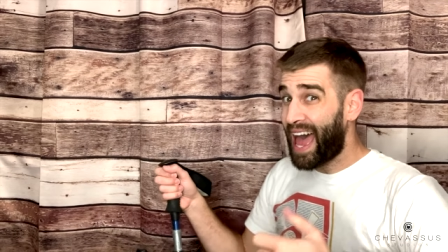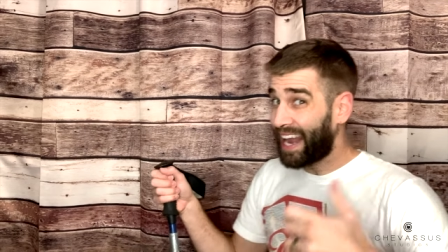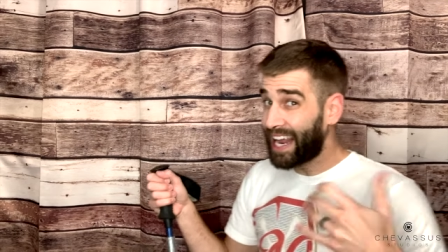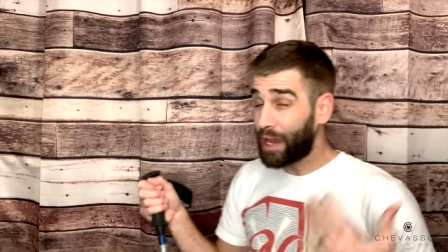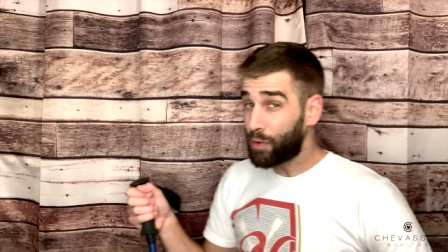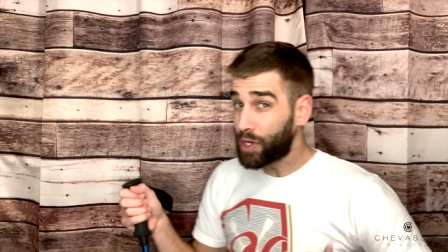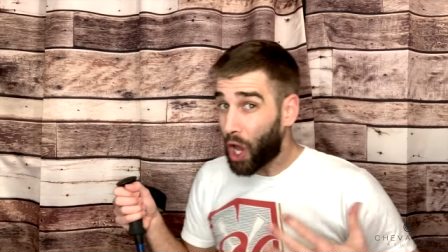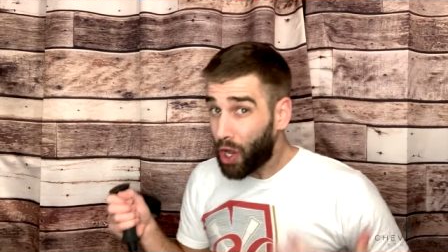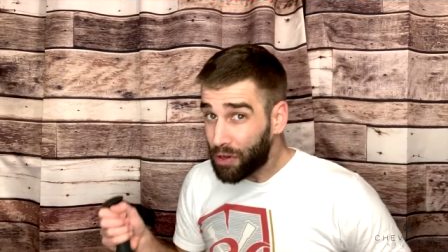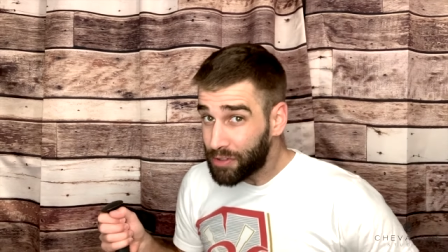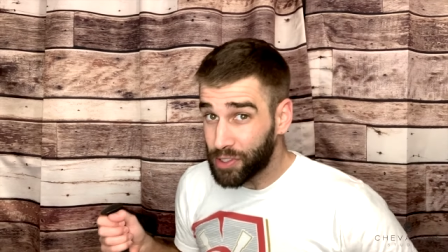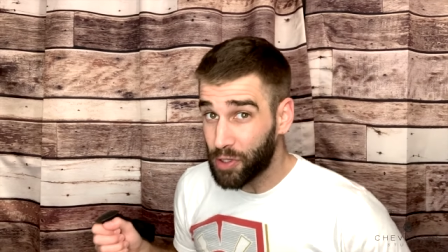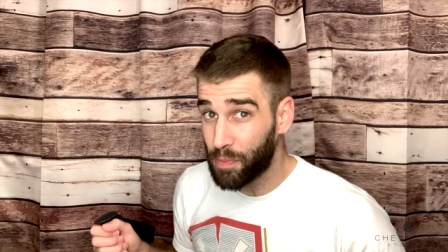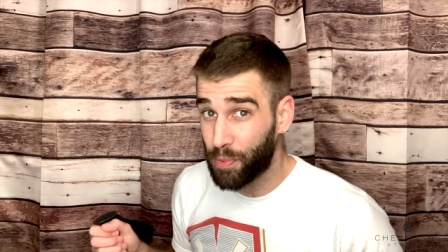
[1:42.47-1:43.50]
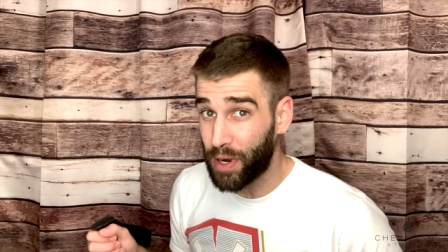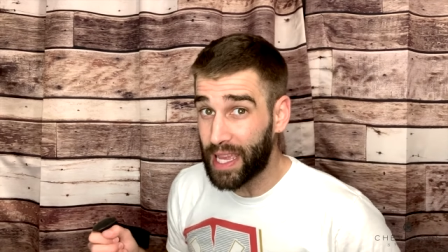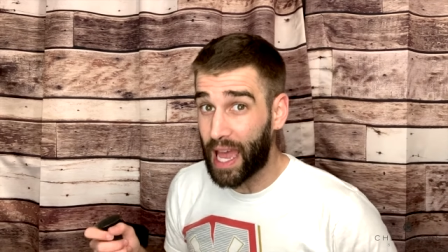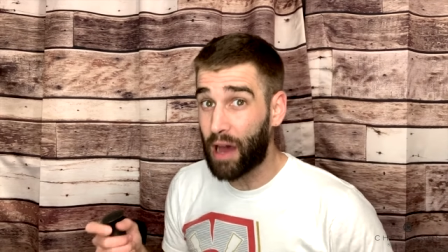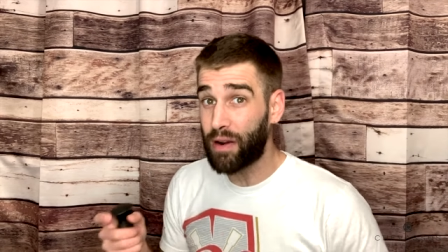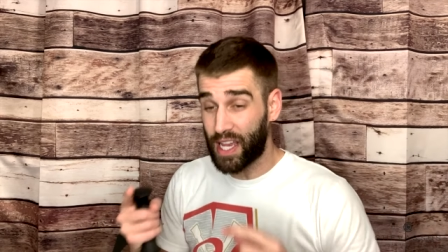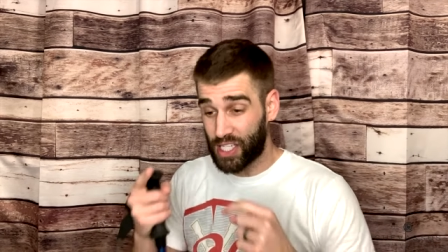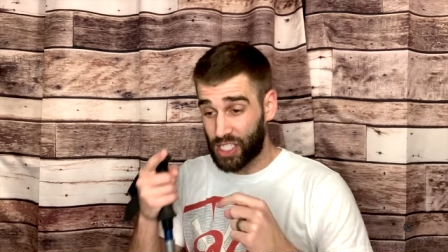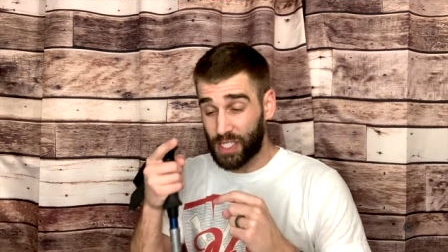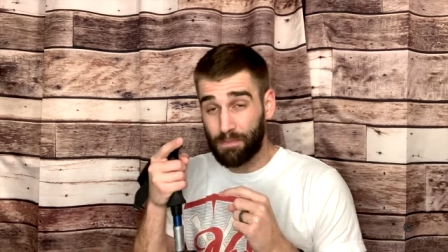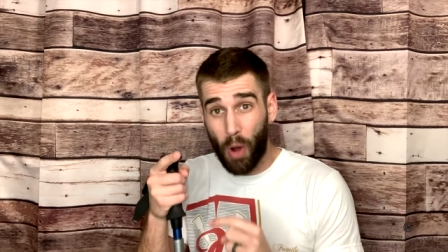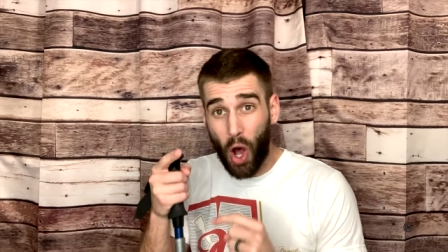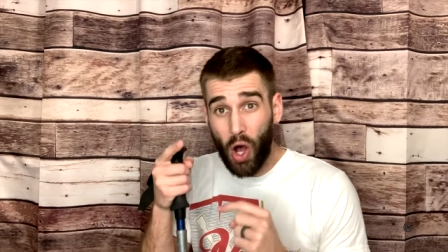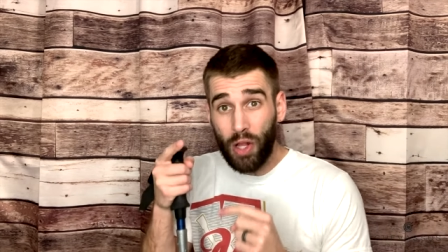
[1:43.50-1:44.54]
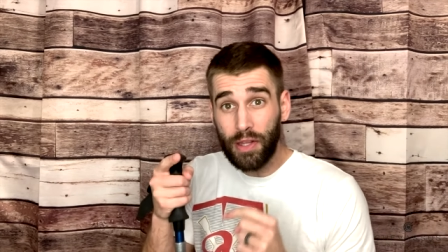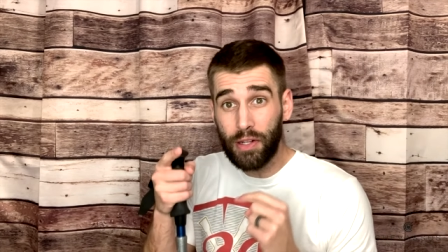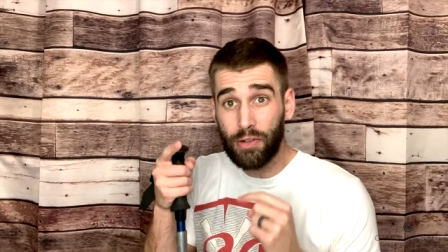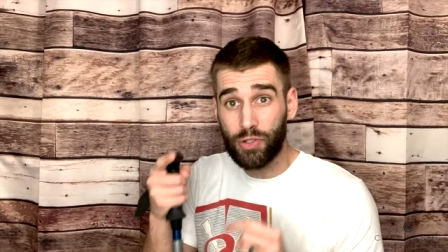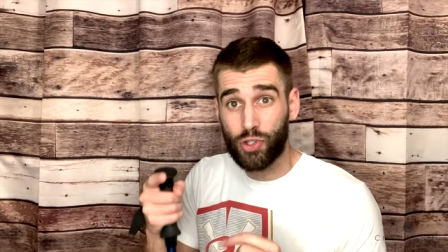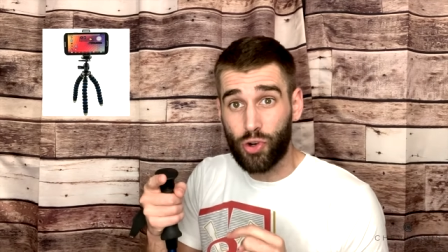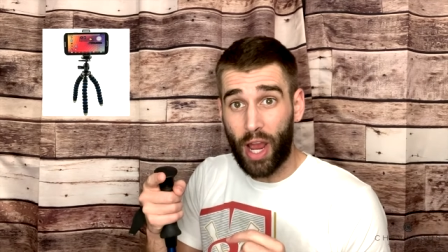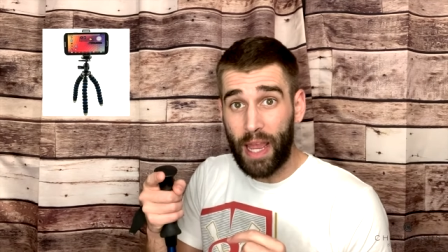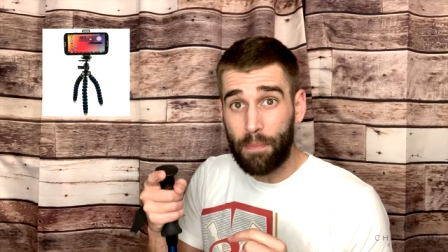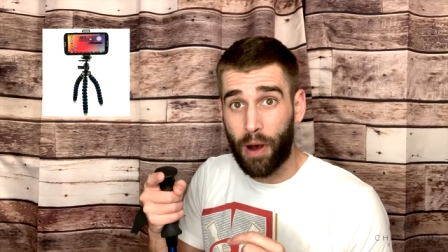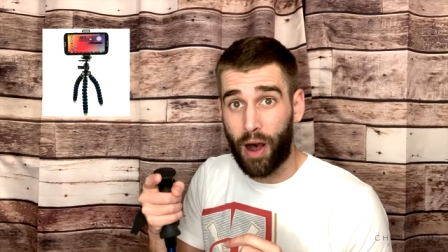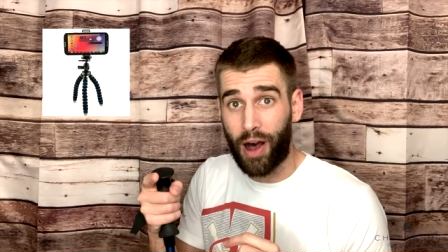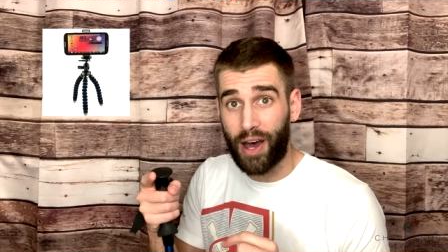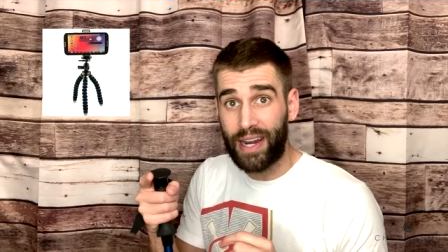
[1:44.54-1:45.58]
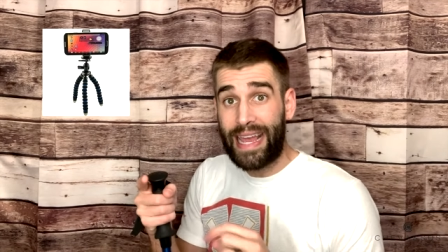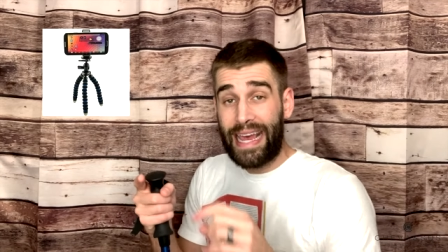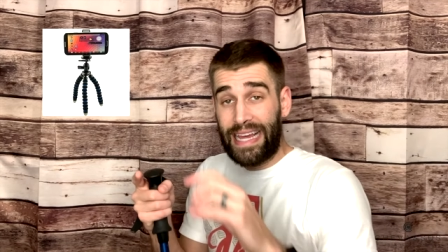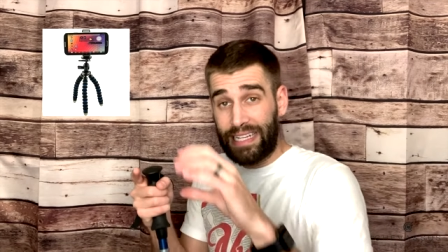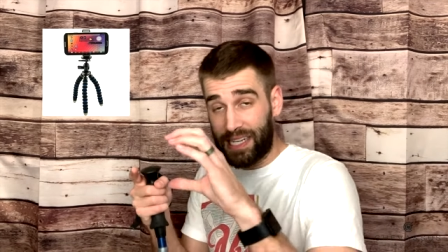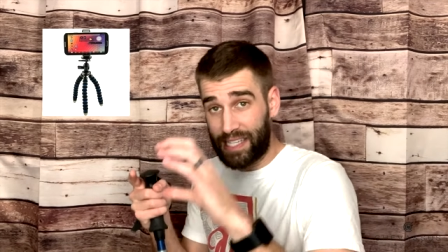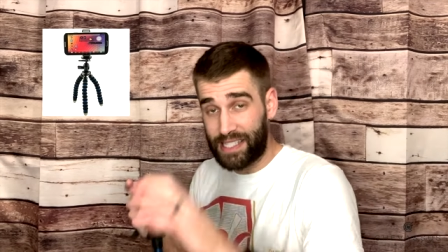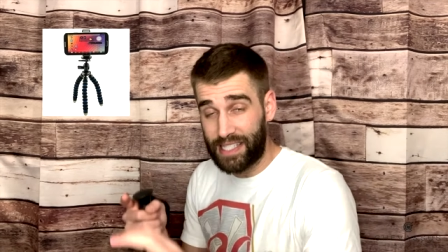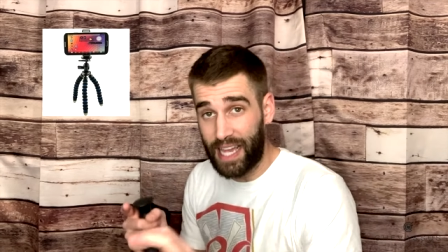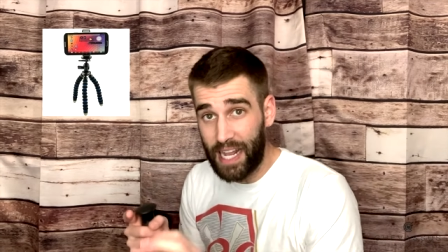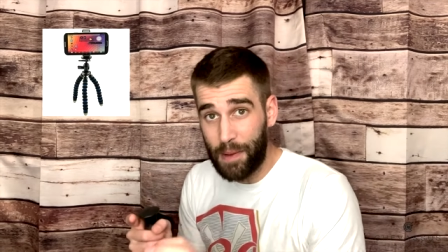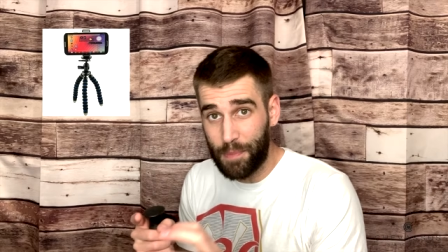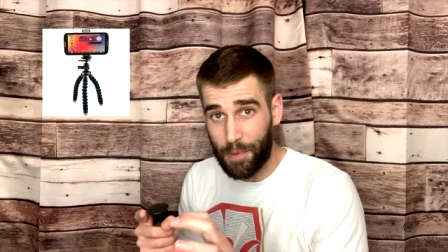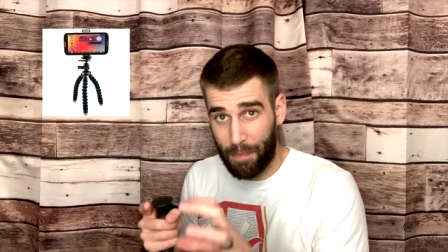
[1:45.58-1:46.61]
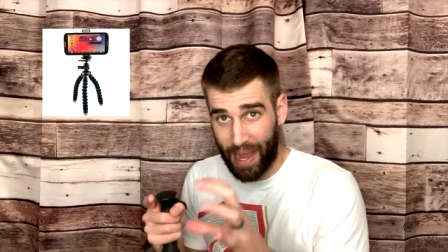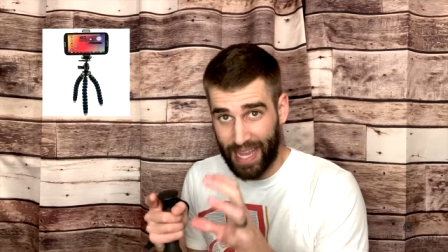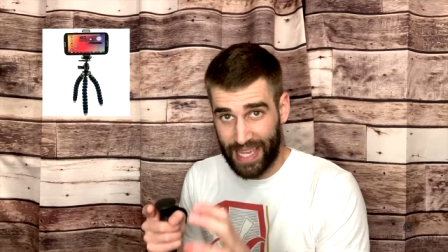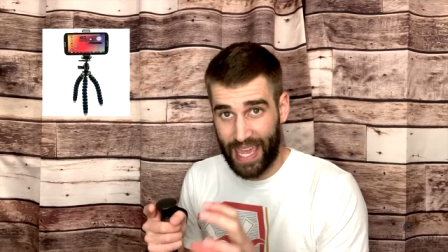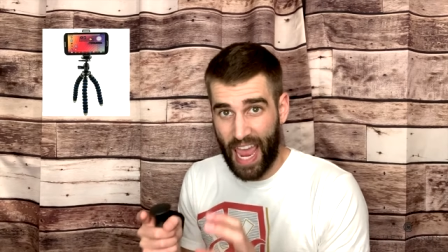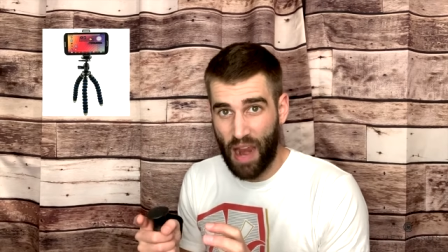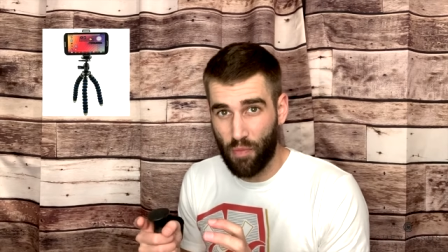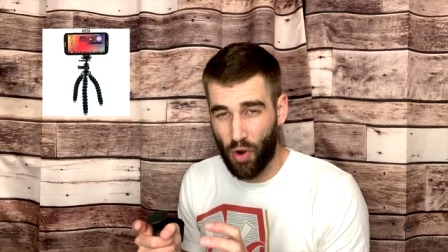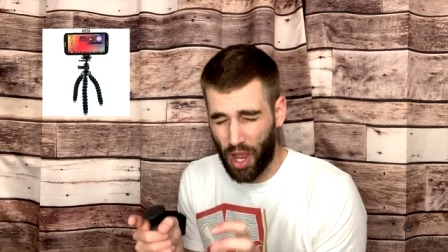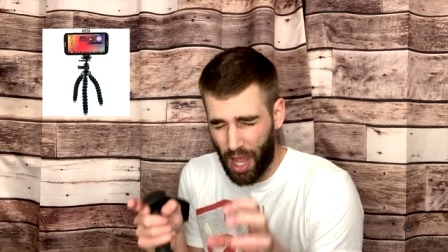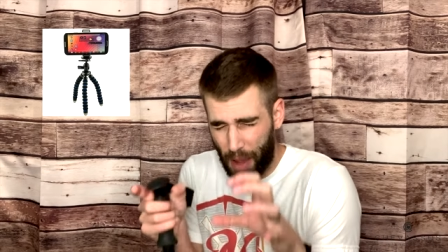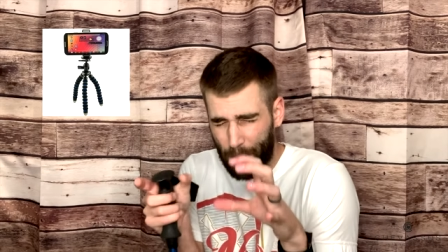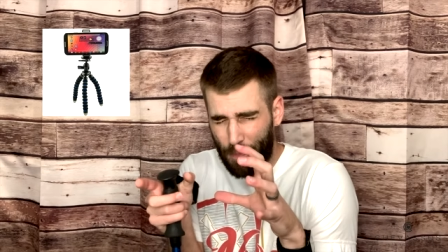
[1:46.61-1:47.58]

and I would also bring out a small little tripod to set up my camera